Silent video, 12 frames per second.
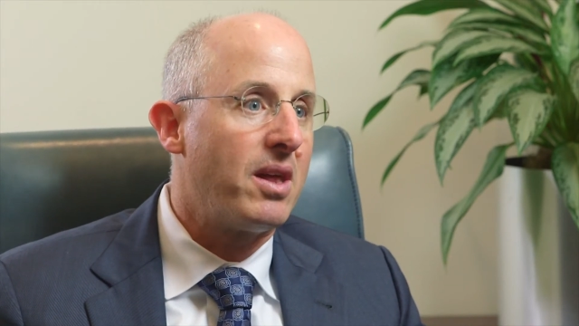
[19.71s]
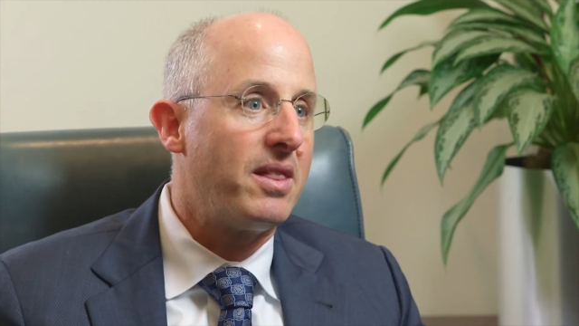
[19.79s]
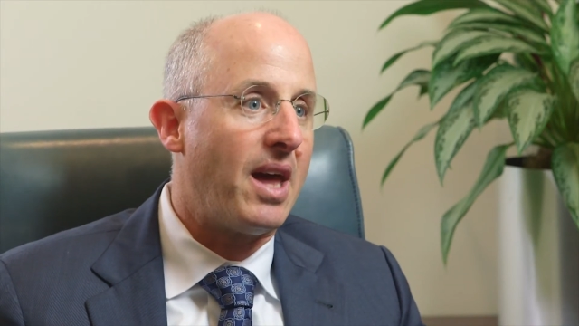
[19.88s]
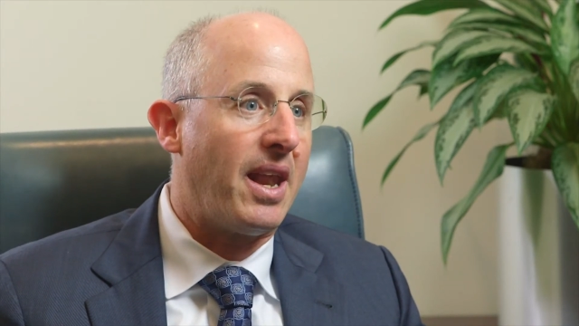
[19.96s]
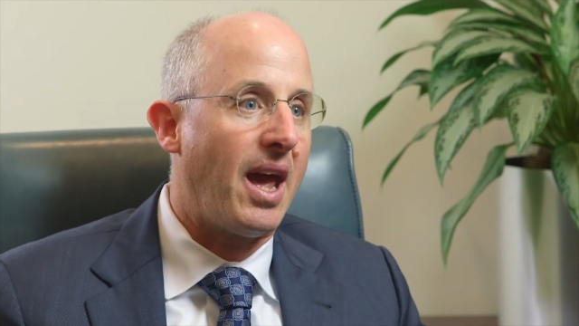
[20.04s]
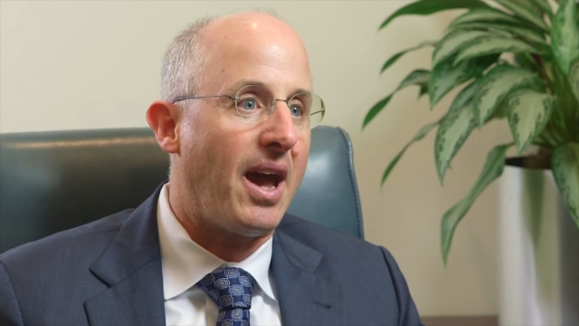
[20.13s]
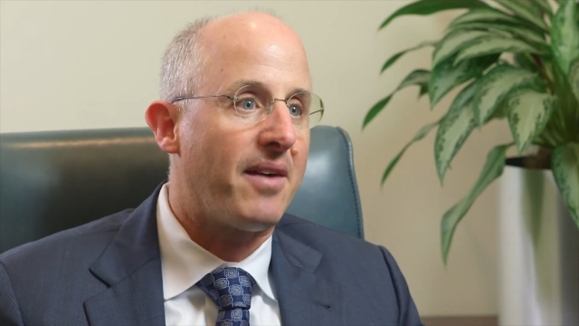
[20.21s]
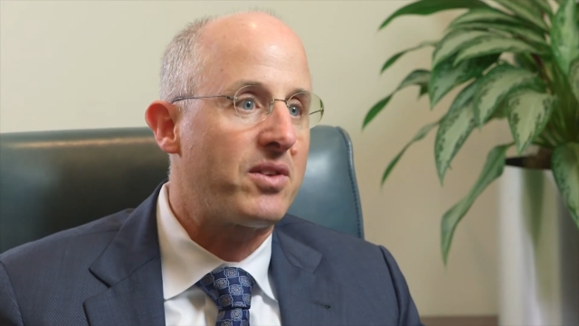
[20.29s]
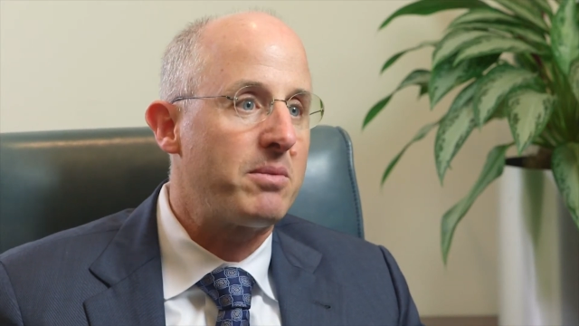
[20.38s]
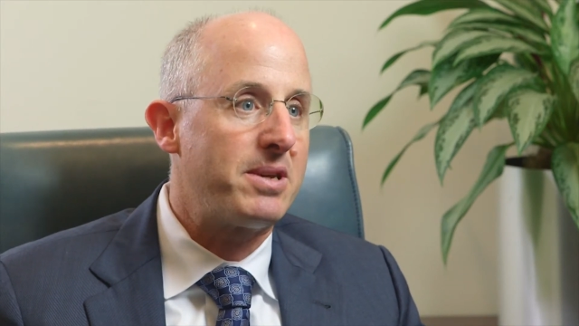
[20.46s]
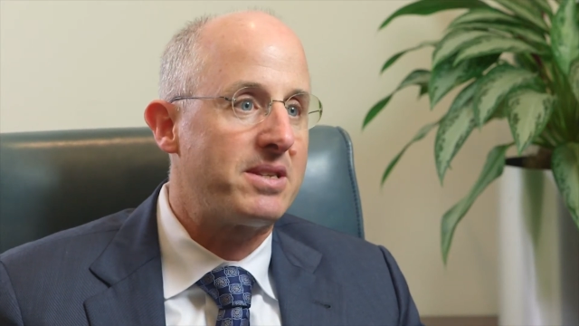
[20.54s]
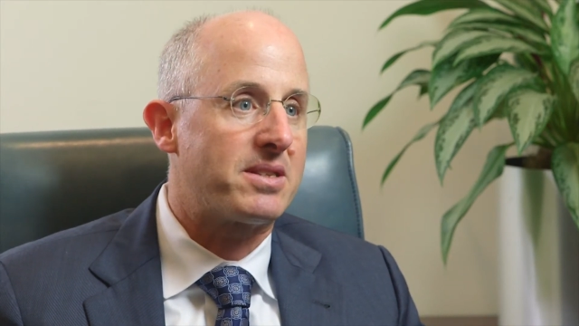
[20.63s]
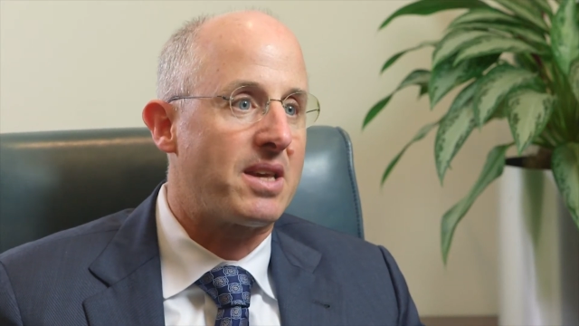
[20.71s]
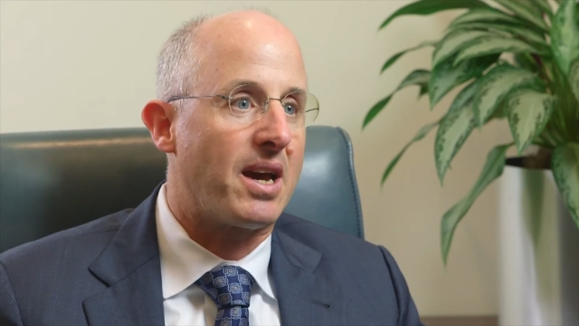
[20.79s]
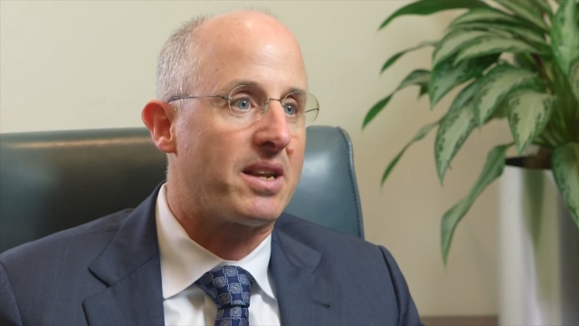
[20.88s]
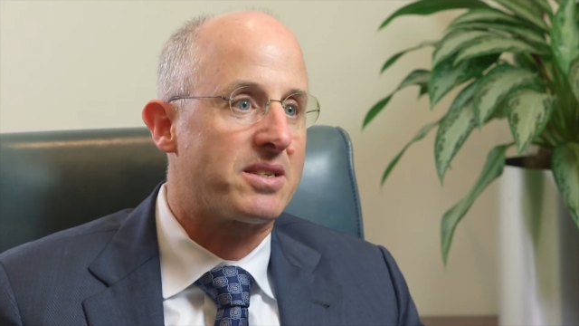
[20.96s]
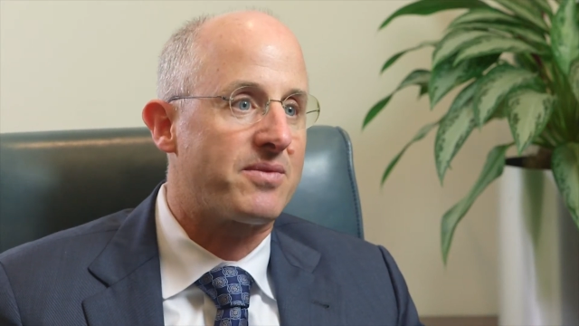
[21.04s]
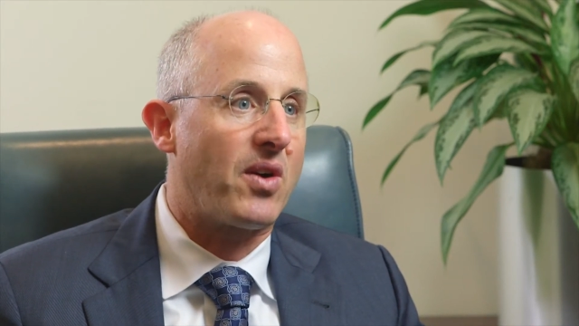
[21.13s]
that have to be
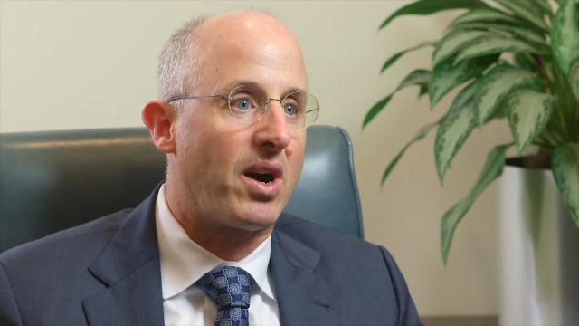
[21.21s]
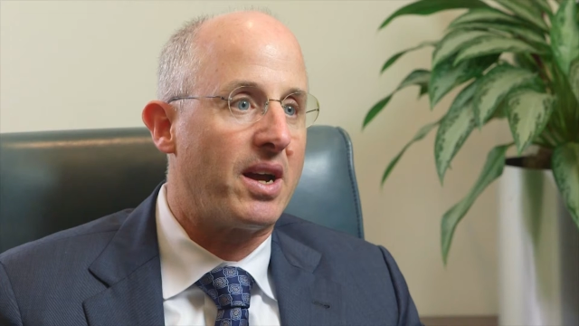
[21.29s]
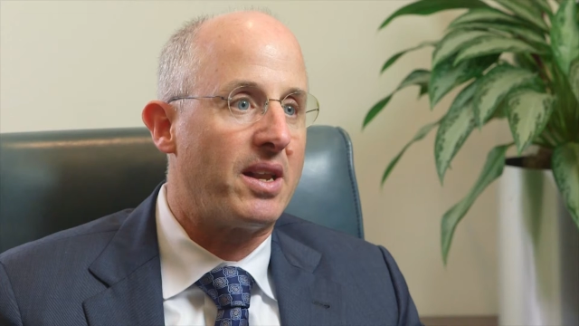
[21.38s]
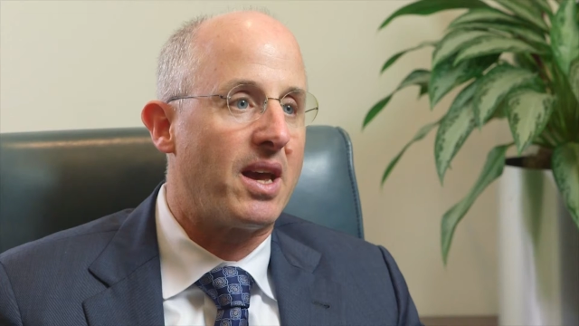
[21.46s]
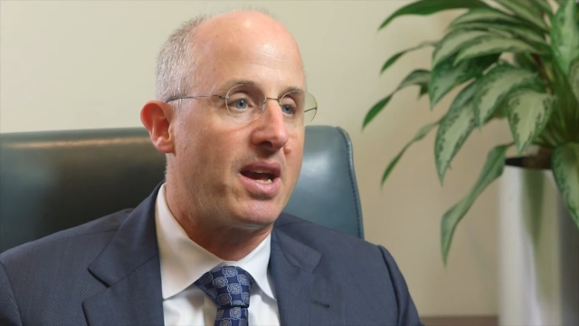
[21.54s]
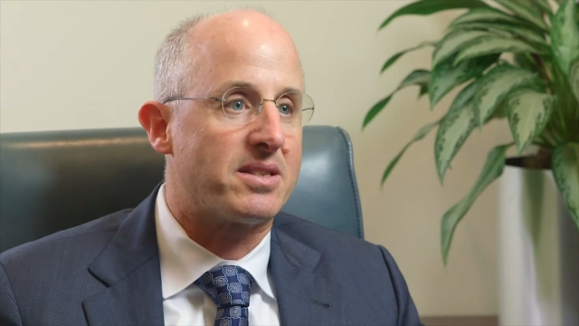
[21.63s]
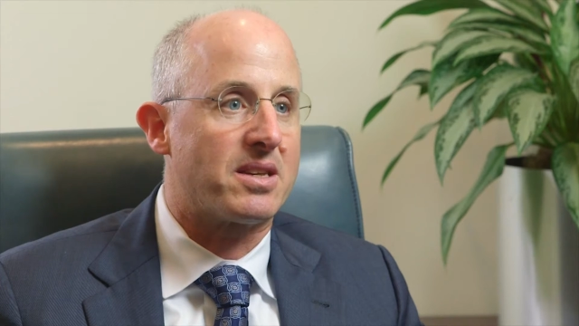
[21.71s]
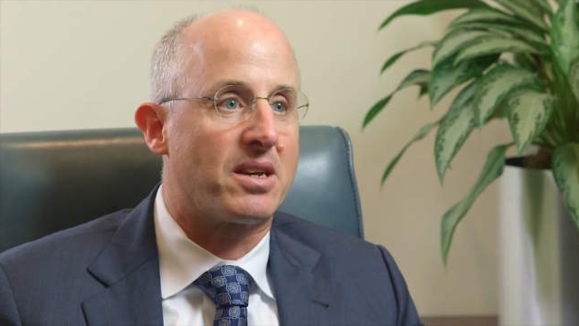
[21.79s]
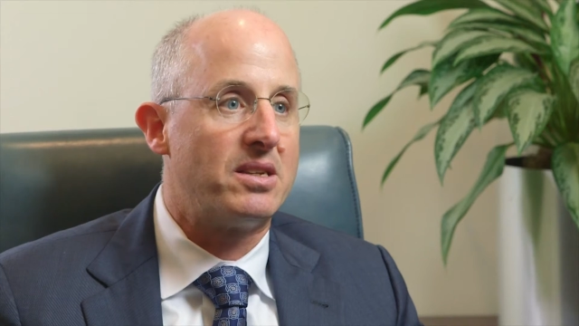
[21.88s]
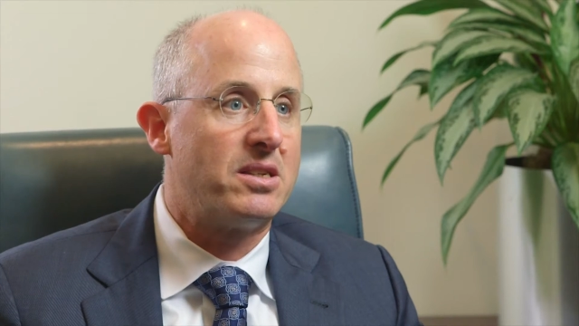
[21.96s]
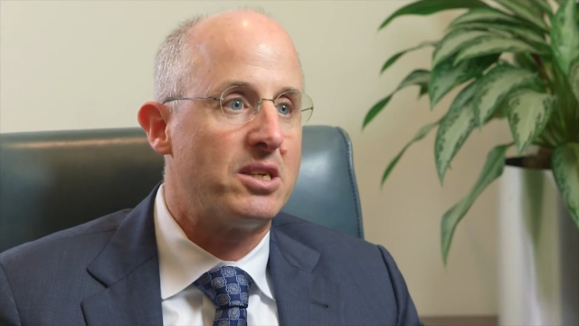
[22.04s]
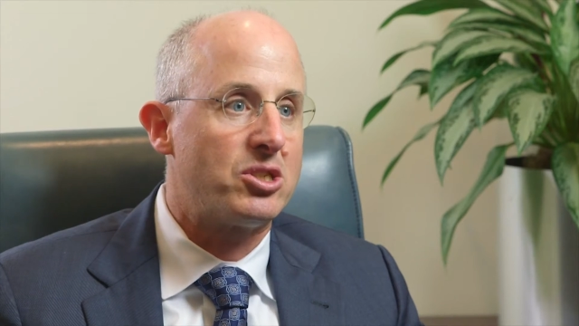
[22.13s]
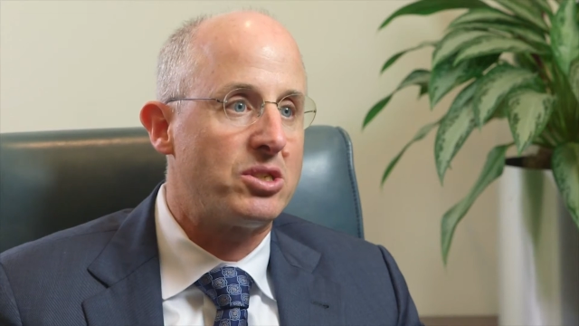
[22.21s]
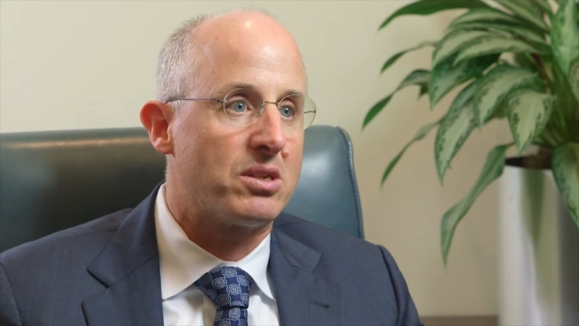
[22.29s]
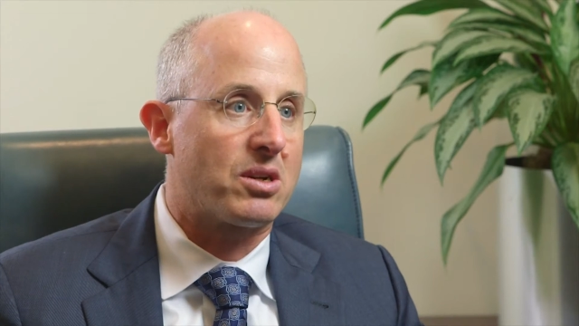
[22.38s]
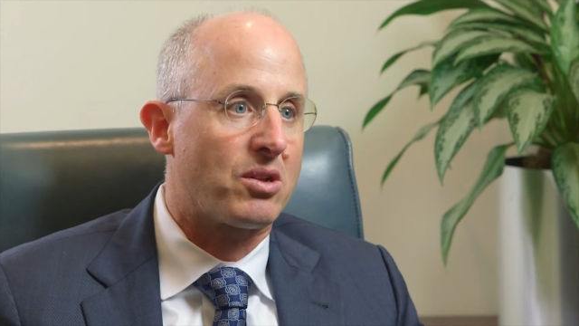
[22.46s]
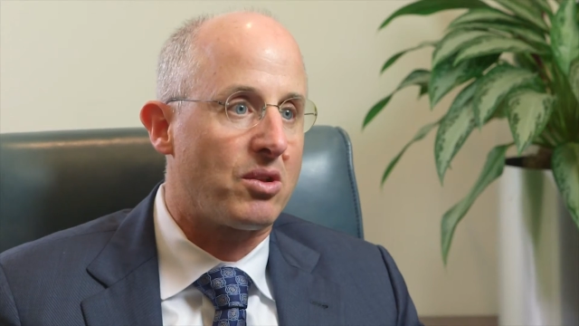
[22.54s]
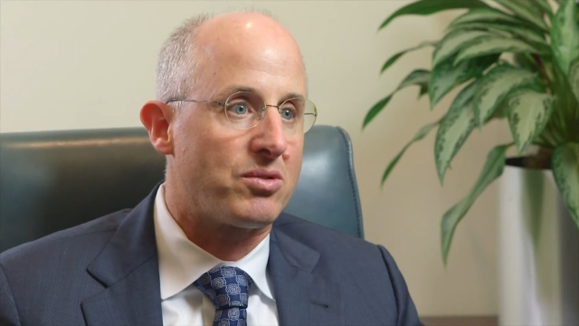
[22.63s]
satisfied as a condition to
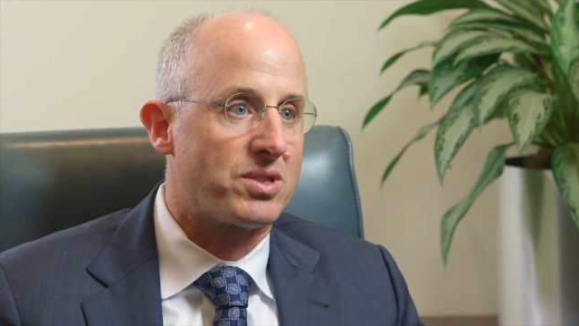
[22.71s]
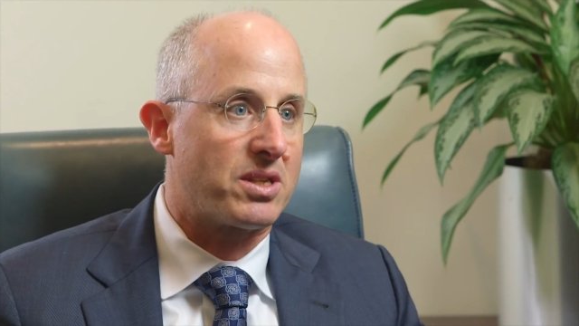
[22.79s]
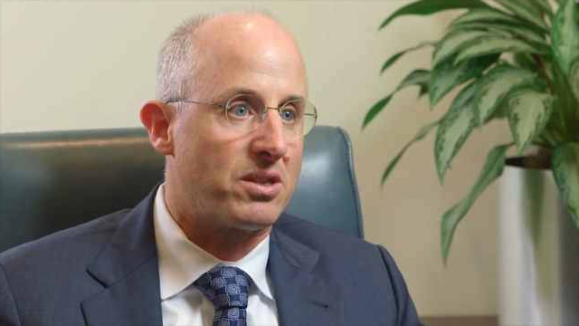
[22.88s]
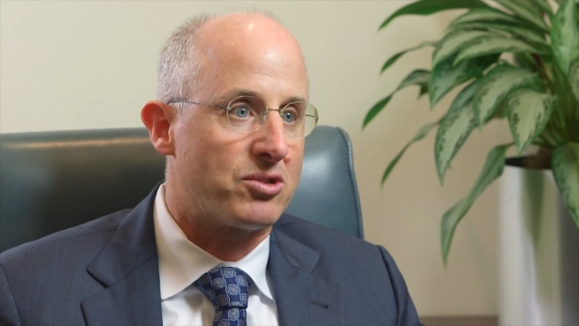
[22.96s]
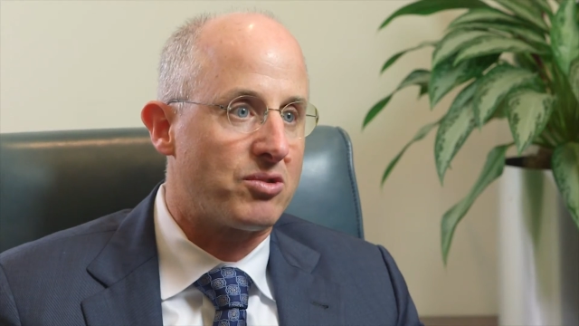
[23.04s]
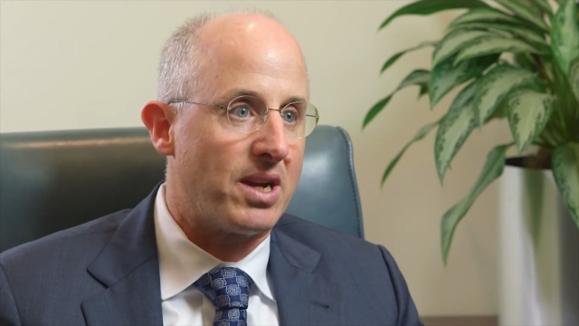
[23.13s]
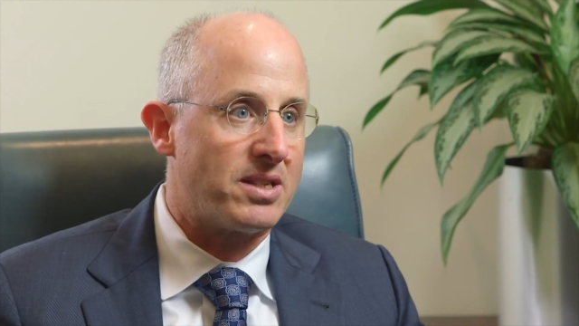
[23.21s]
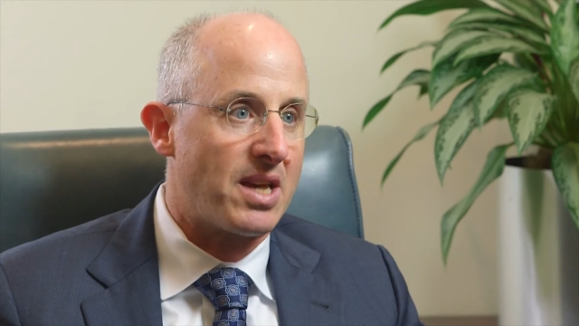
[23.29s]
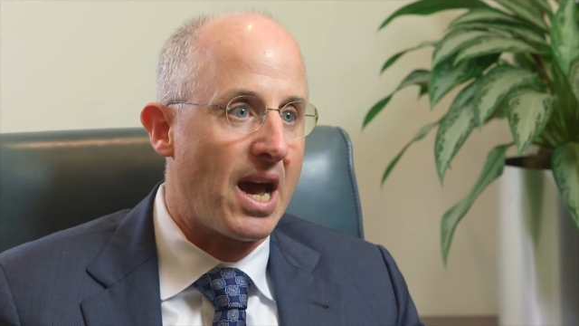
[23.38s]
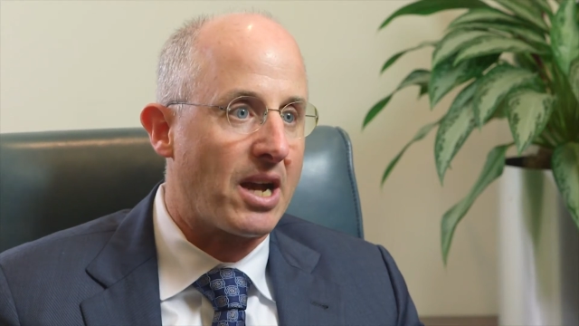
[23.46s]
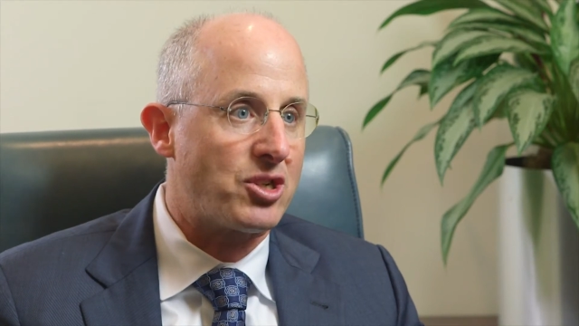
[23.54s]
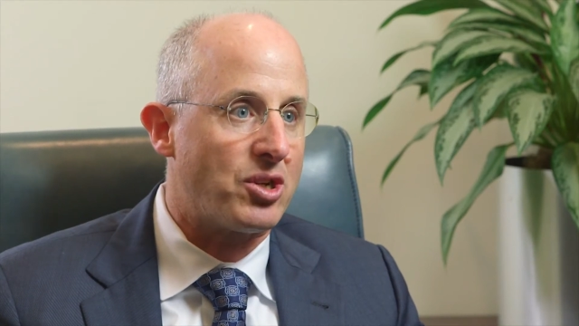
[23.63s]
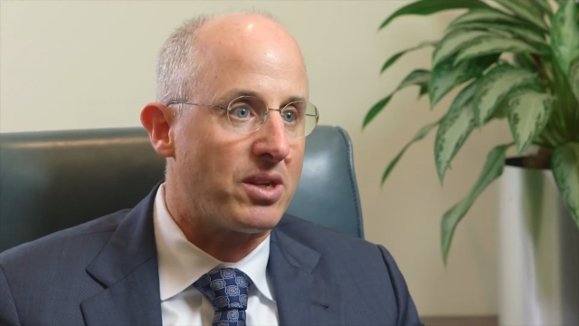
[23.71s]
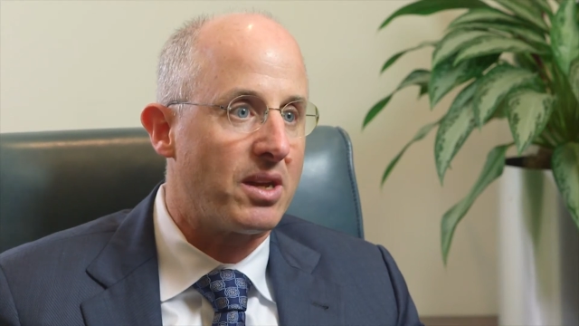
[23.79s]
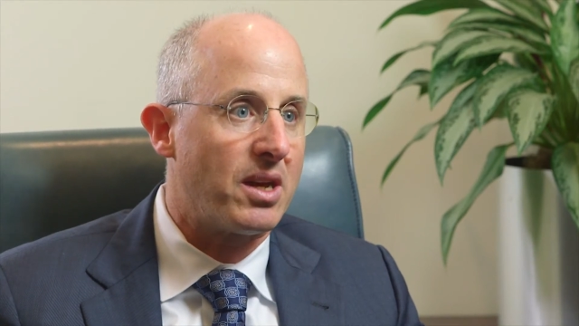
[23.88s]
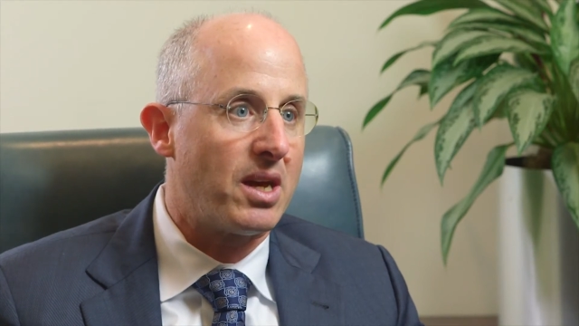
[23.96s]
closing the transaction.